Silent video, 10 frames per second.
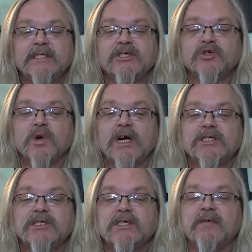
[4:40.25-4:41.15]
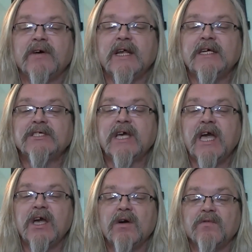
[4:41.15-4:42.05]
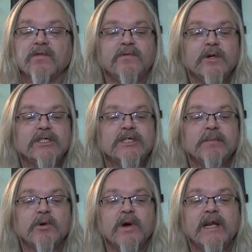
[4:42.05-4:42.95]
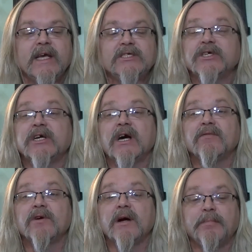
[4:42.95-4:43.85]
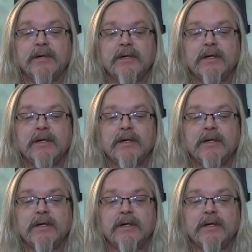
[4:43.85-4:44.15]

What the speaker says: distrust of NHK over Fukushima radiation cover-up.